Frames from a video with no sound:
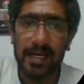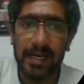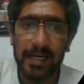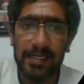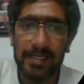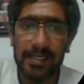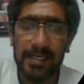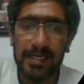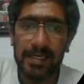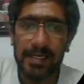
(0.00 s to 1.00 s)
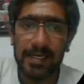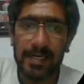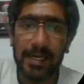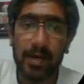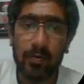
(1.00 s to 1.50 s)
Right?
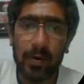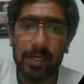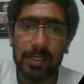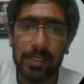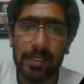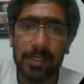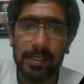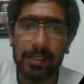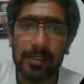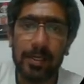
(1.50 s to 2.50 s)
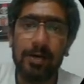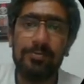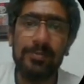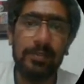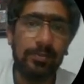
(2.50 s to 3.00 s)
Now what?
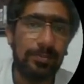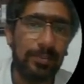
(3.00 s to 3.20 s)
Now we go